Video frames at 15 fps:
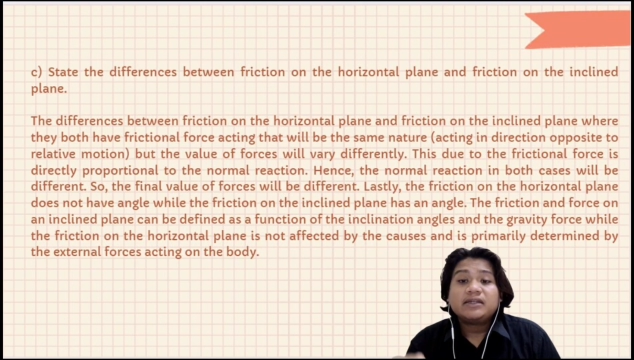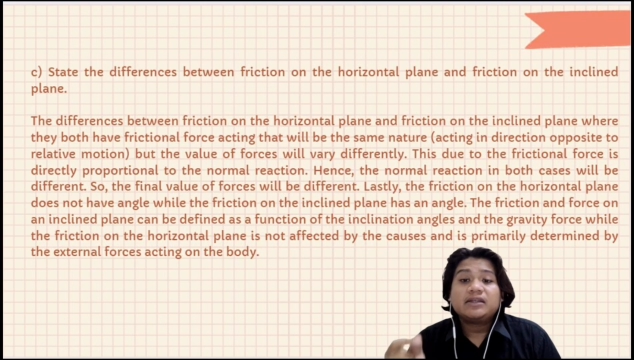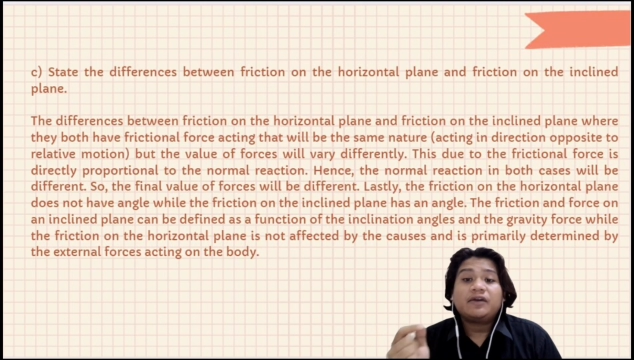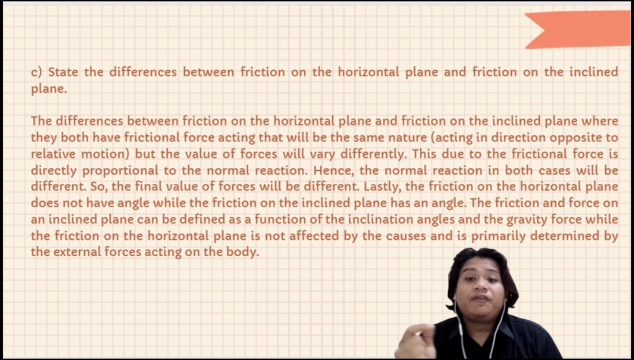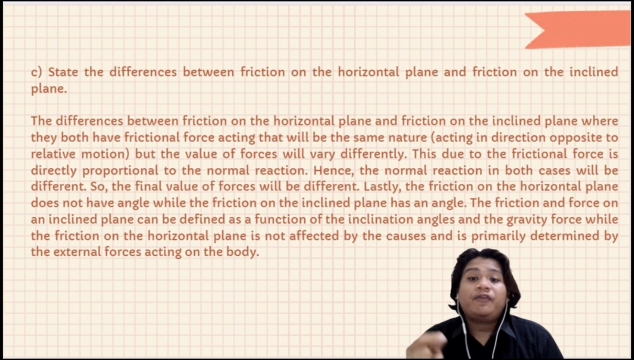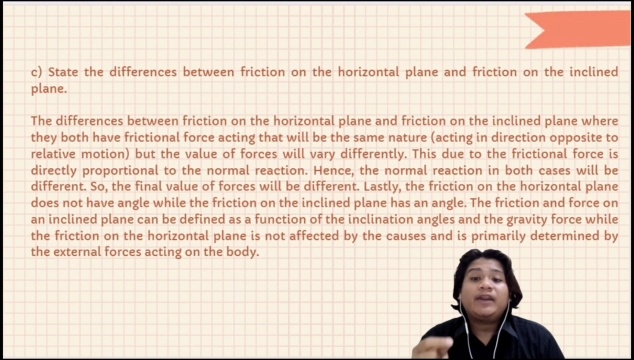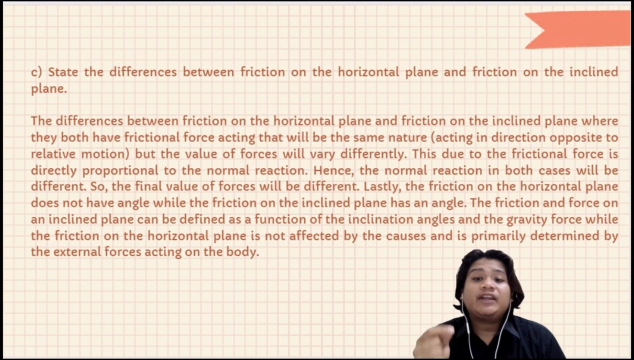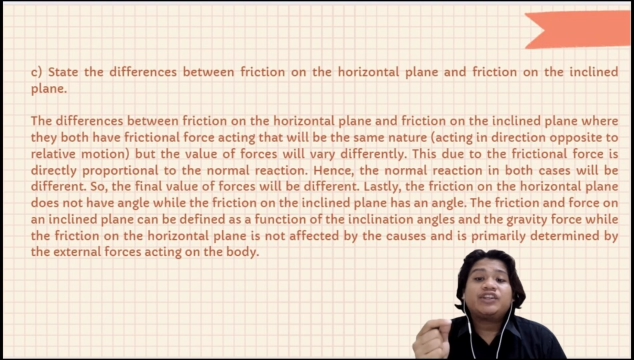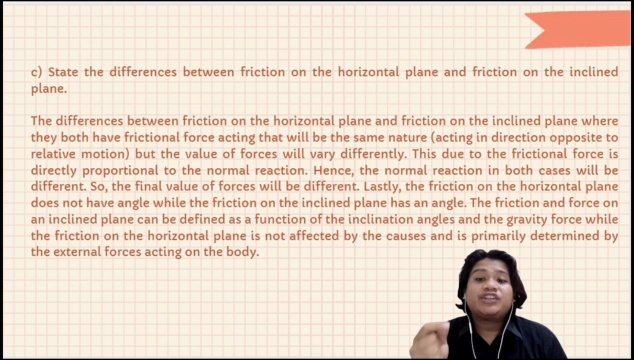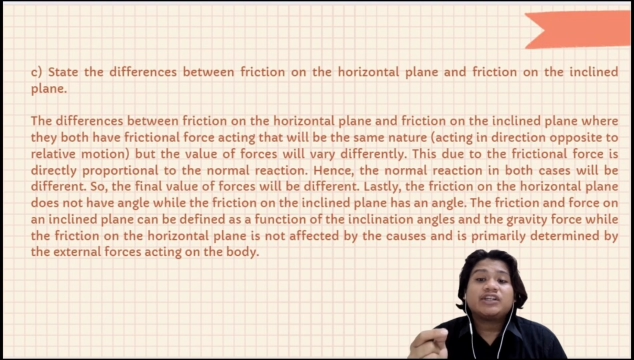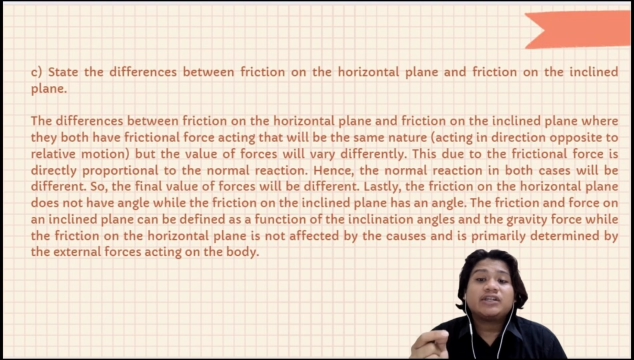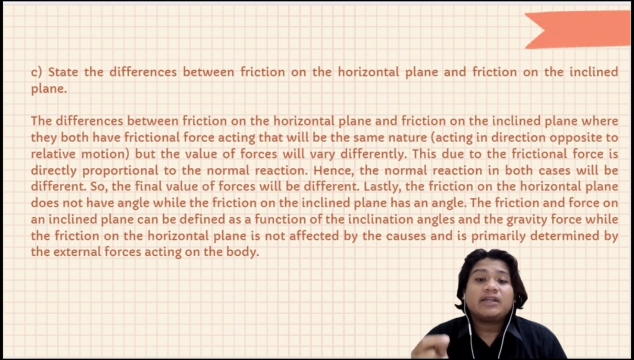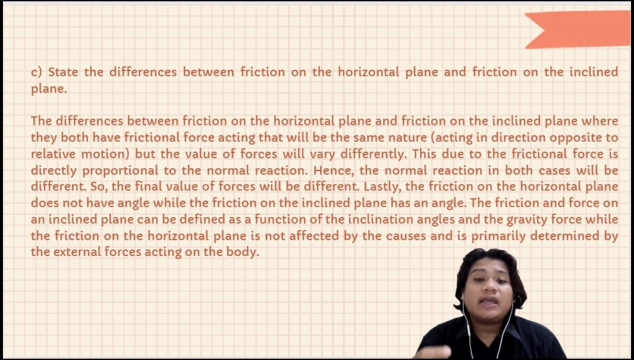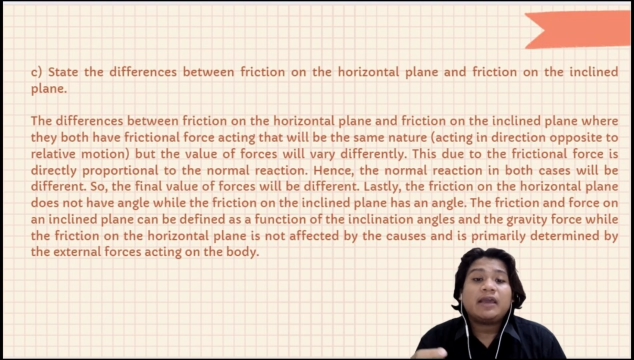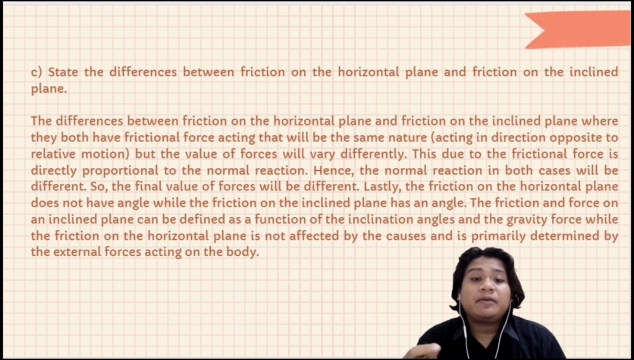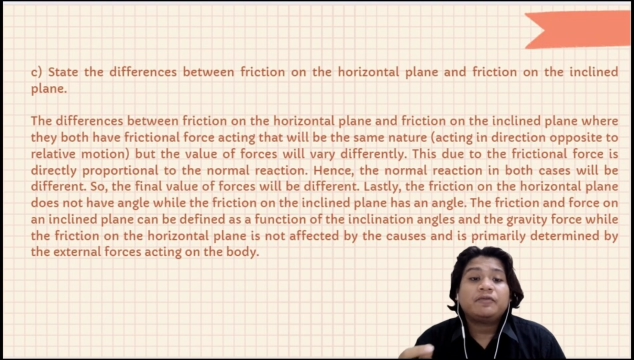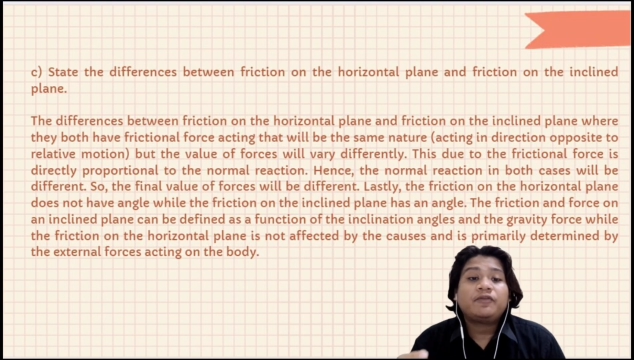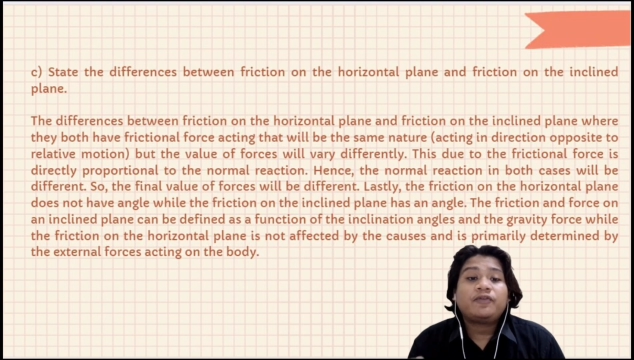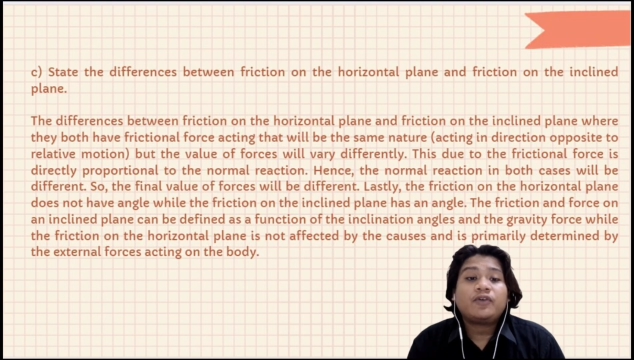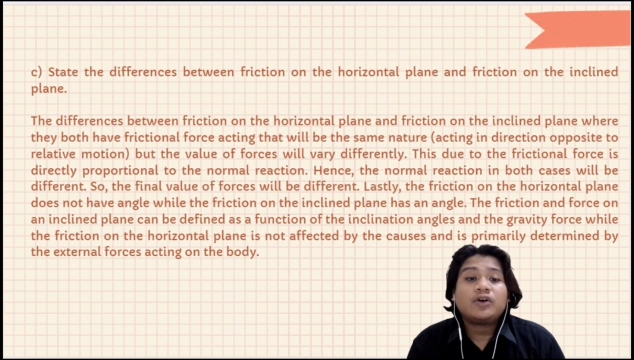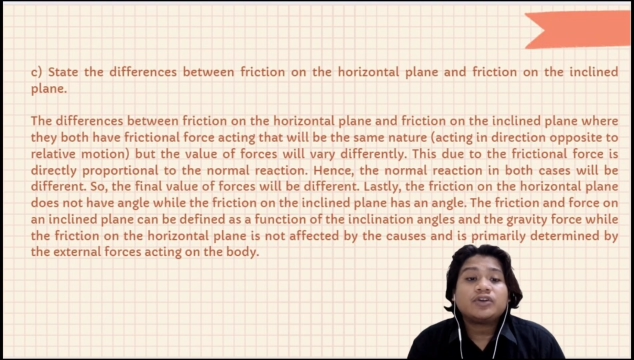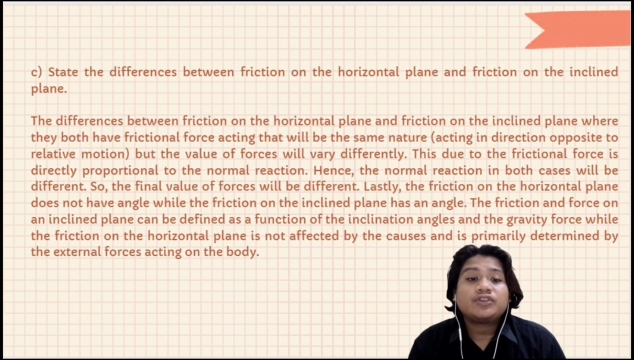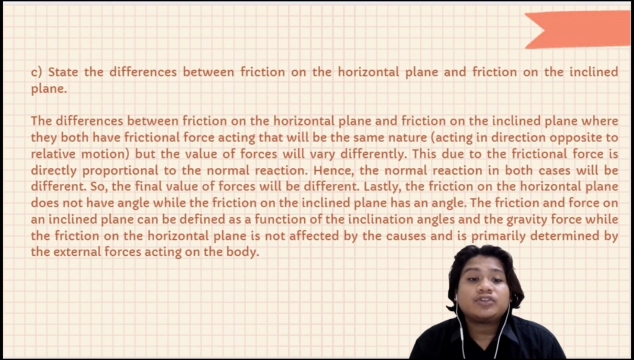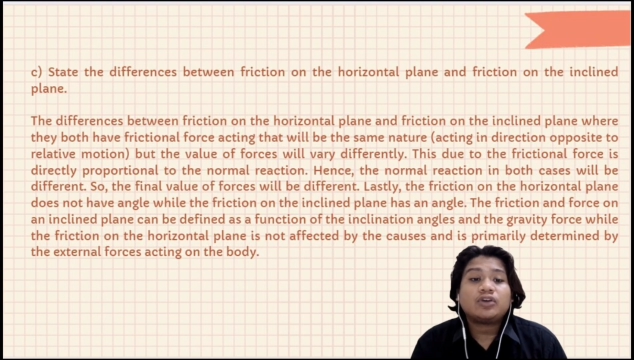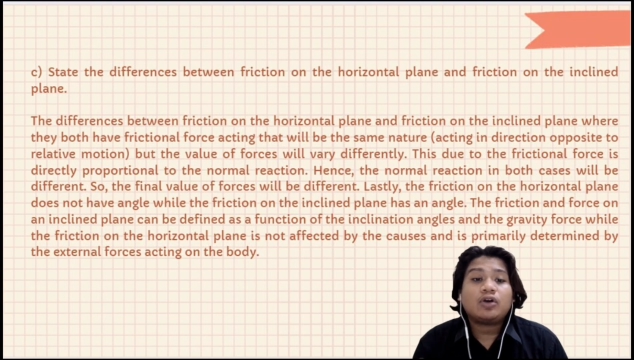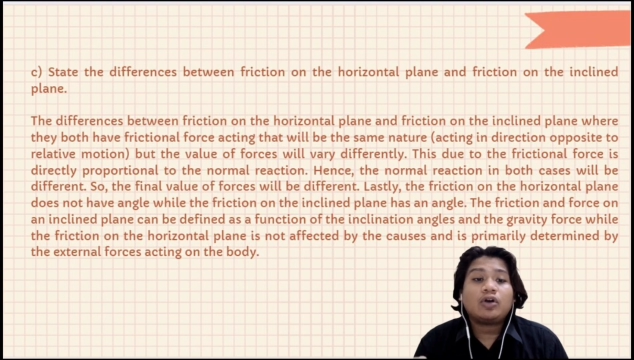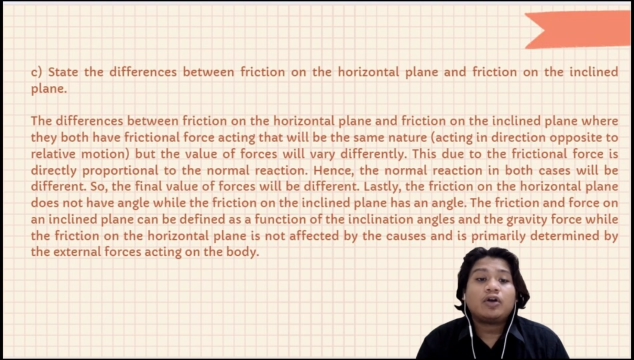The friction and force